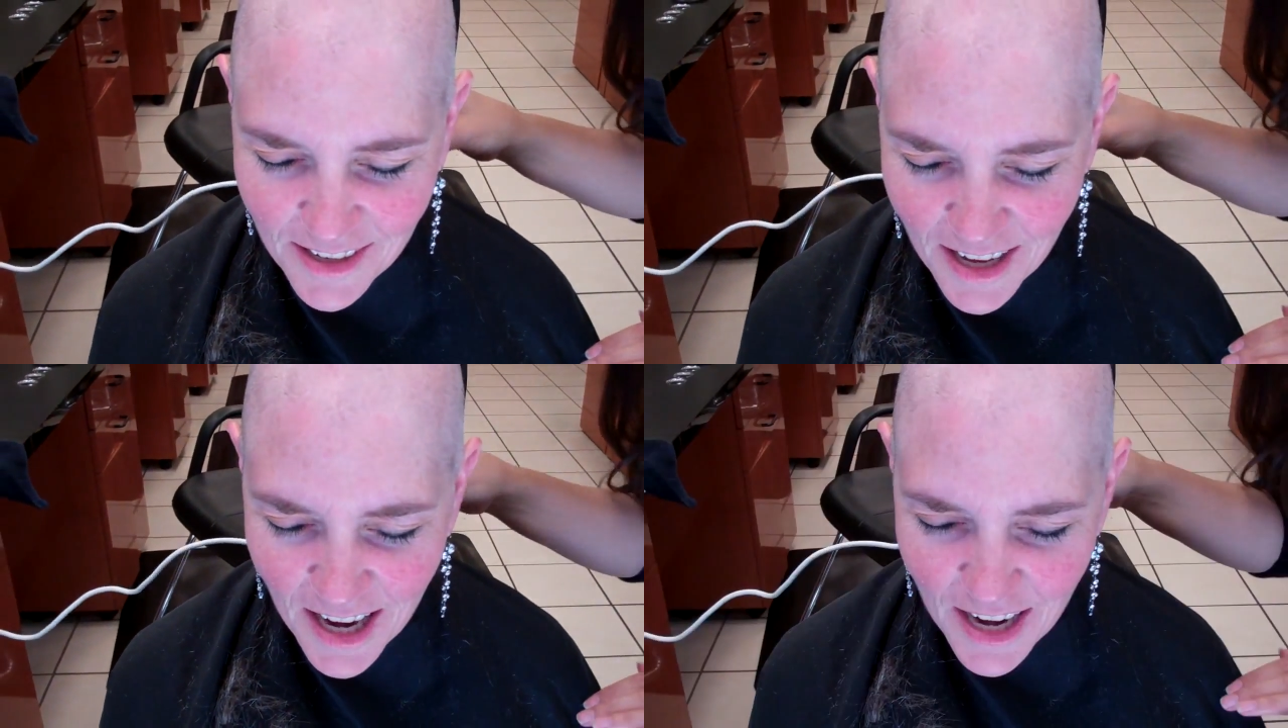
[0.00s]

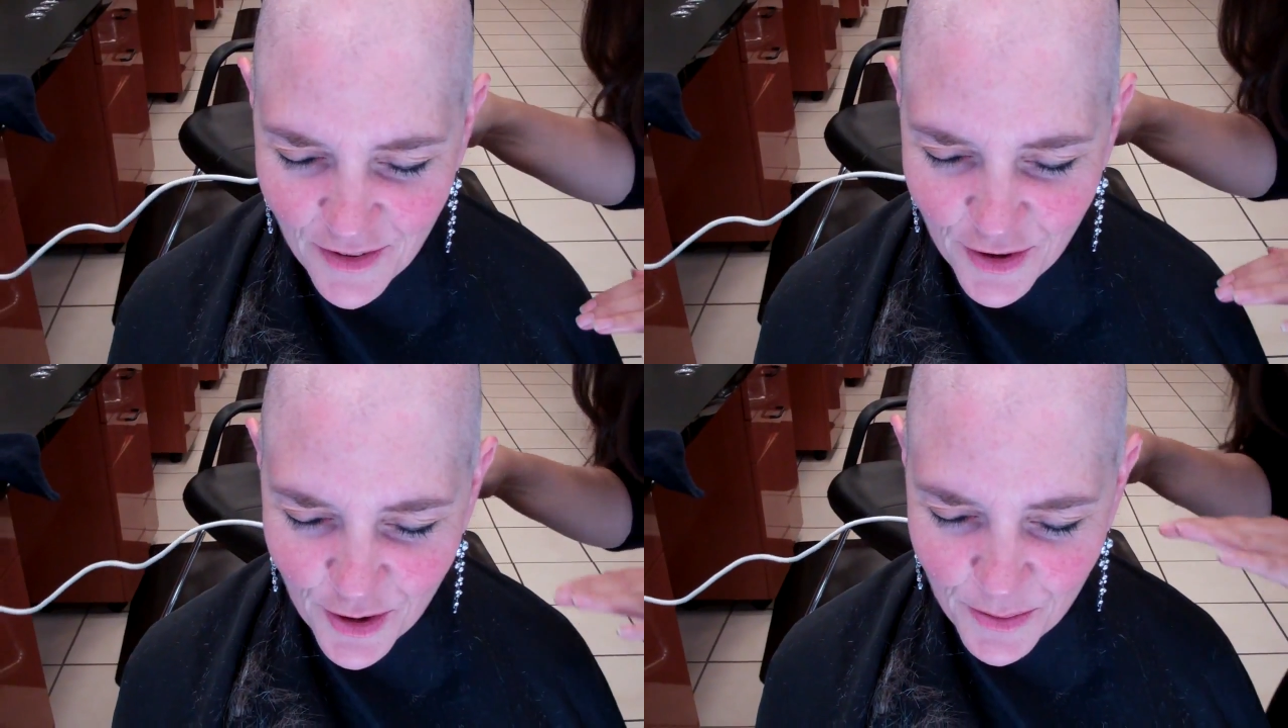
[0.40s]
I'm
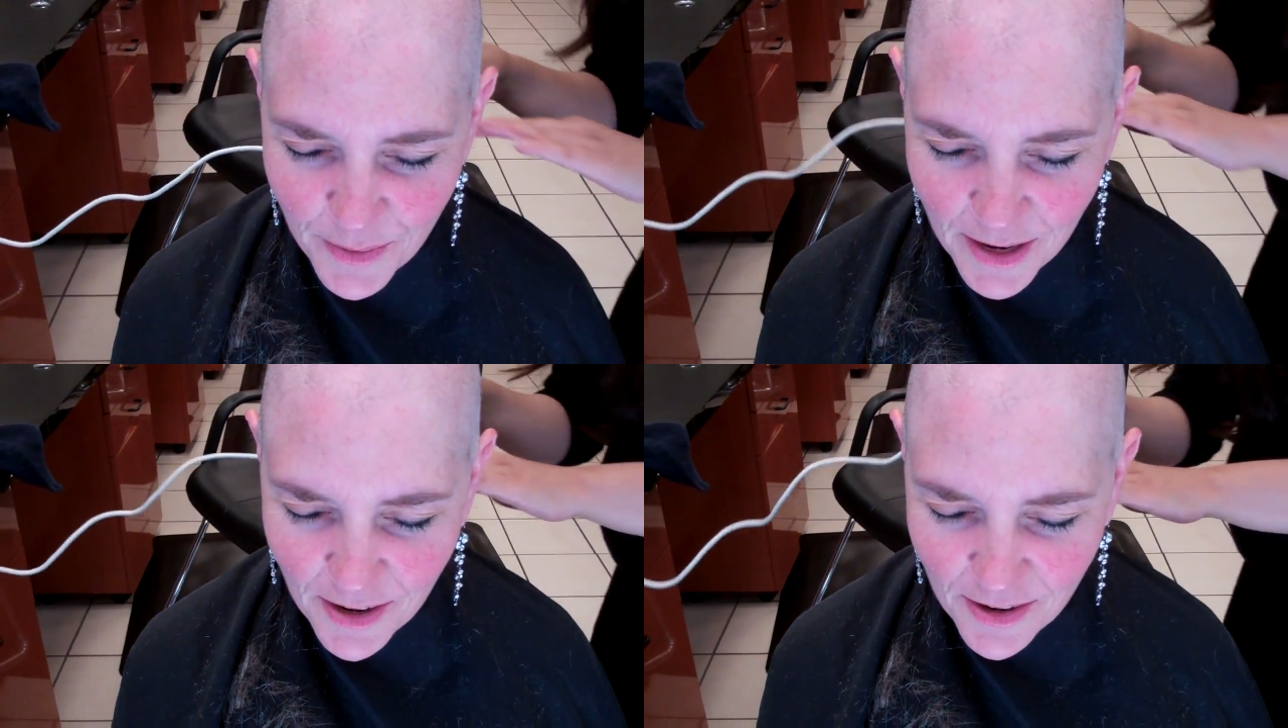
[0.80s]
hair in my
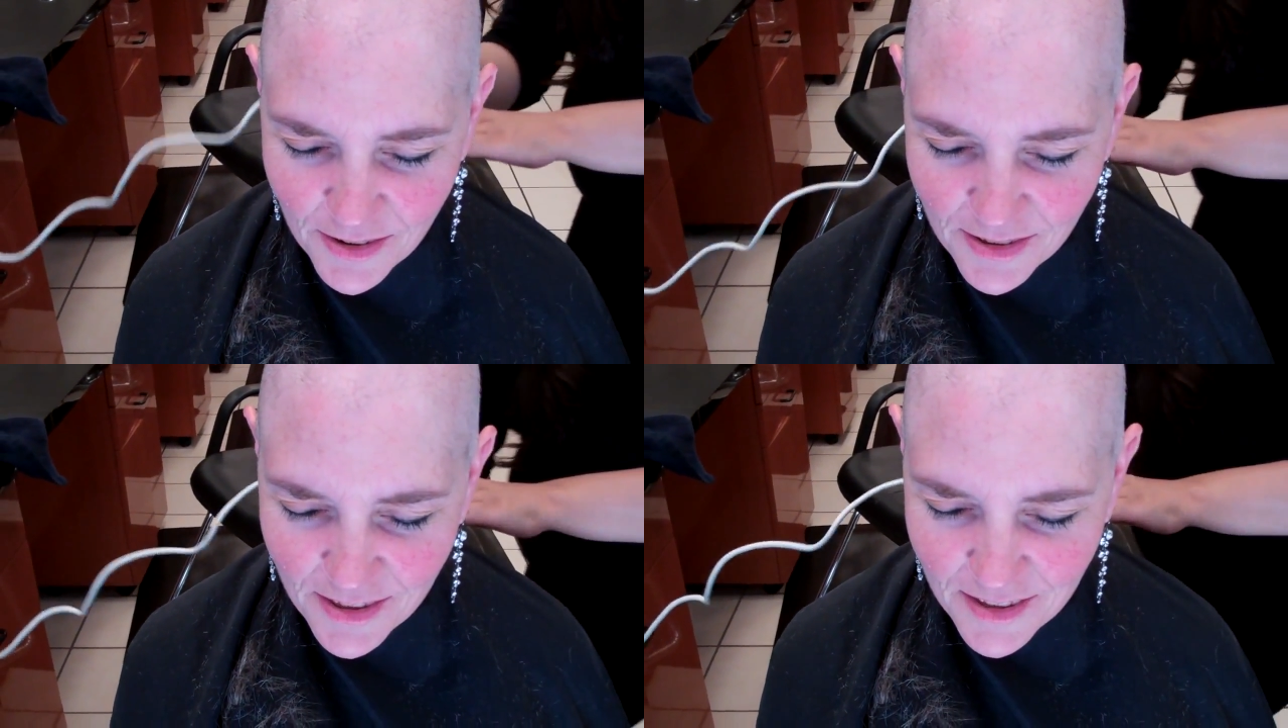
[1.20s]

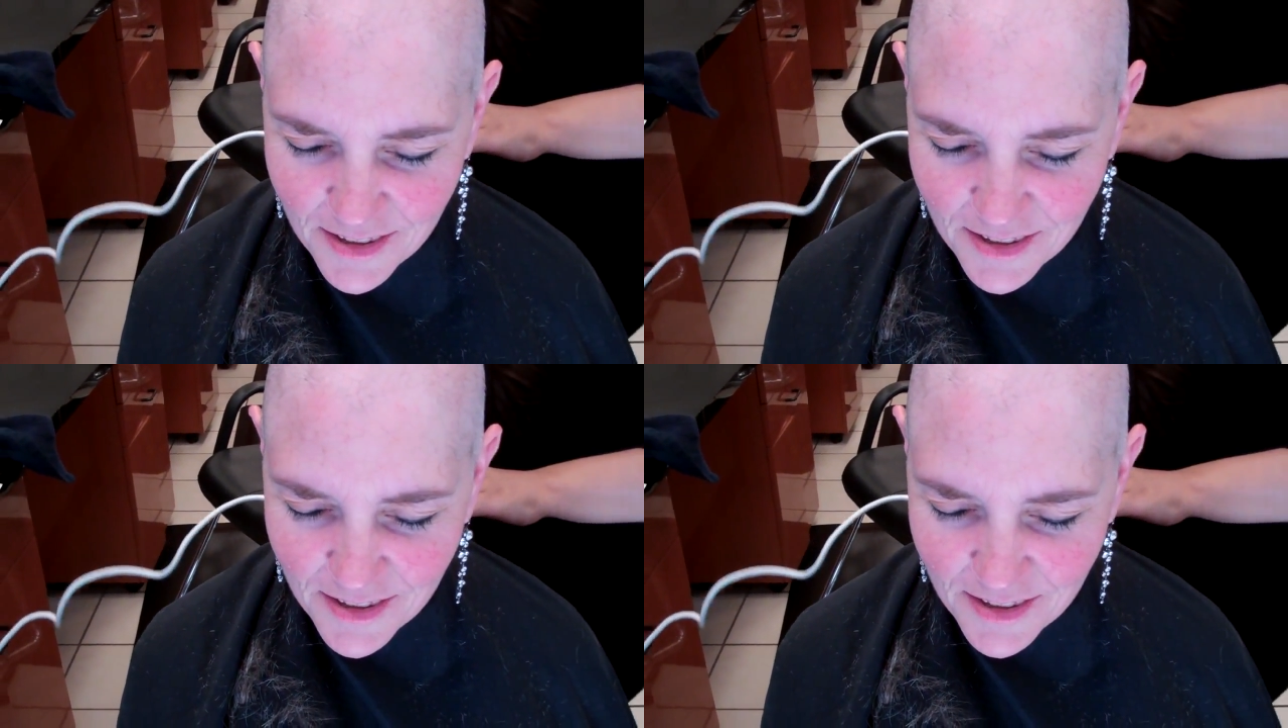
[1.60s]
ears.